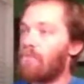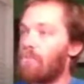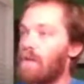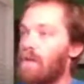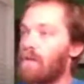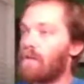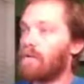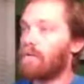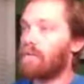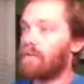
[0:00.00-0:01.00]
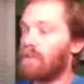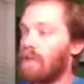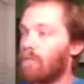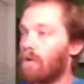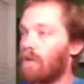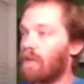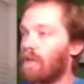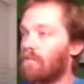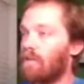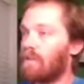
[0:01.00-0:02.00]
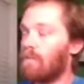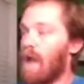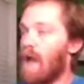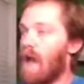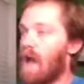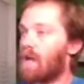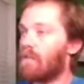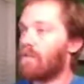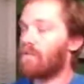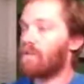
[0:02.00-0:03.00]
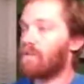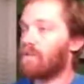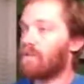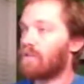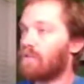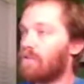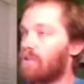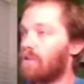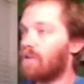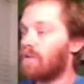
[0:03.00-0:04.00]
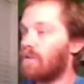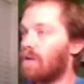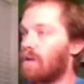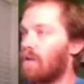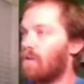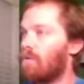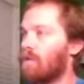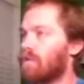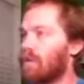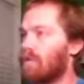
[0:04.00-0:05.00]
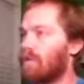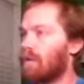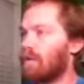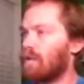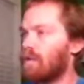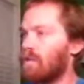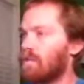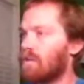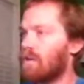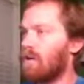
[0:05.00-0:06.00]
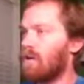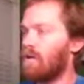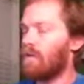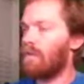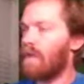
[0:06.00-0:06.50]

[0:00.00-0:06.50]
Build, and then we're going to give it the path to the solution, which I think is called